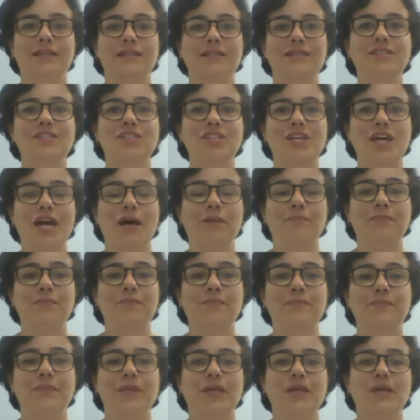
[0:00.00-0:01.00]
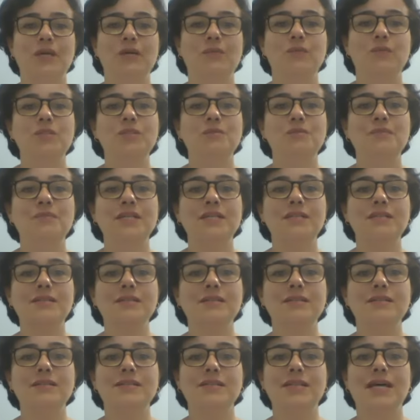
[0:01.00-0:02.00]
jam, which means
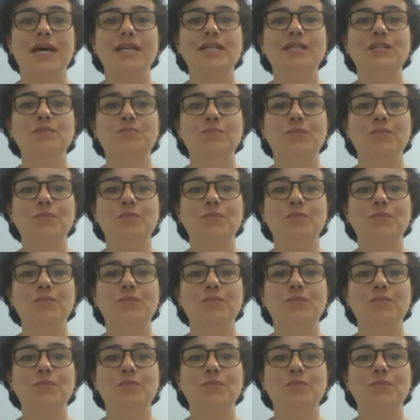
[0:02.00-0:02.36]
a side